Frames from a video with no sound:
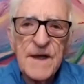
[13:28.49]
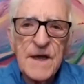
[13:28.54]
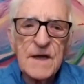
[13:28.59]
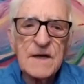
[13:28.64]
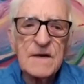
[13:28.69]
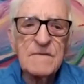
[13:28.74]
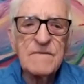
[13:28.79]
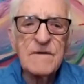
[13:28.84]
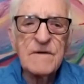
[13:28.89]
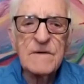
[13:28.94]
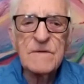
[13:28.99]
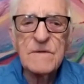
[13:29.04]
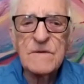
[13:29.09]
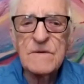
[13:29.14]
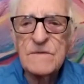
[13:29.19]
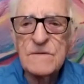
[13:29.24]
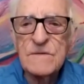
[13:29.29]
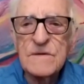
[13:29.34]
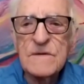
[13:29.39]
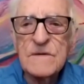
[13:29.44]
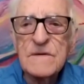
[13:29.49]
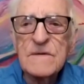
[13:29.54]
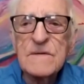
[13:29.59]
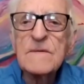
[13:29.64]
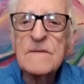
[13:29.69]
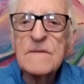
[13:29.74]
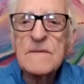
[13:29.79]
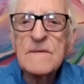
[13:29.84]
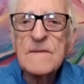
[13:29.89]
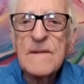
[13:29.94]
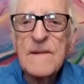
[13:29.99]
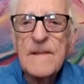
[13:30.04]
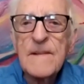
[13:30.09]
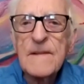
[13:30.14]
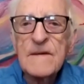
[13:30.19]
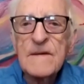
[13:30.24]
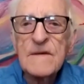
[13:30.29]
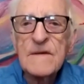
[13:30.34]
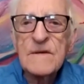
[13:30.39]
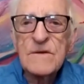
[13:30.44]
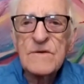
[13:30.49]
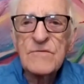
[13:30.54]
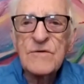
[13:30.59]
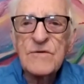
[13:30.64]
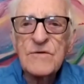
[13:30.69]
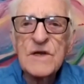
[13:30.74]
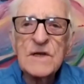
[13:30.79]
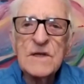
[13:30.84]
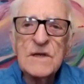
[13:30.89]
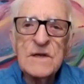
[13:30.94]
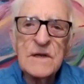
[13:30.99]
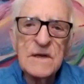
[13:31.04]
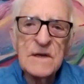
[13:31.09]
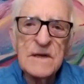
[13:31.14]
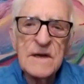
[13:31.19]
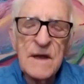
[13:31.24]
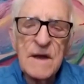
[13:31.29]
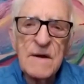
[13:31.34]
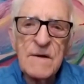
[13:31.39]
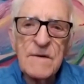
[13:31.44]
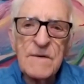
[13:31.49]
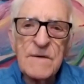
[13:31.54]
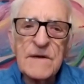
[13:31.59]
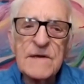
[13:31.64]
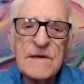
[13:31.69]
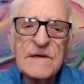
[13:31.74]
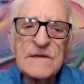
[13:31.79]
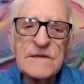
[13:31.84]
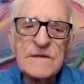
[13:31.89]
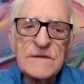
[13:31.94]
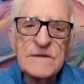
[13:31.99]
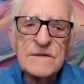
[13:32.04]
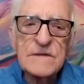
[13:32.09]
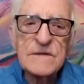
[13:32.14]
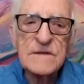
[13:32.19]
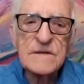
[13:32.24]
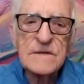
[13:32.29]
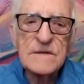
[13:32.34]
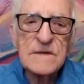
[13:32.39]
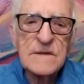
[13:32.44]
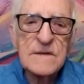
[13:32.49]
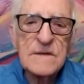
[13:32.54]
ahead of our own greed and arrogance,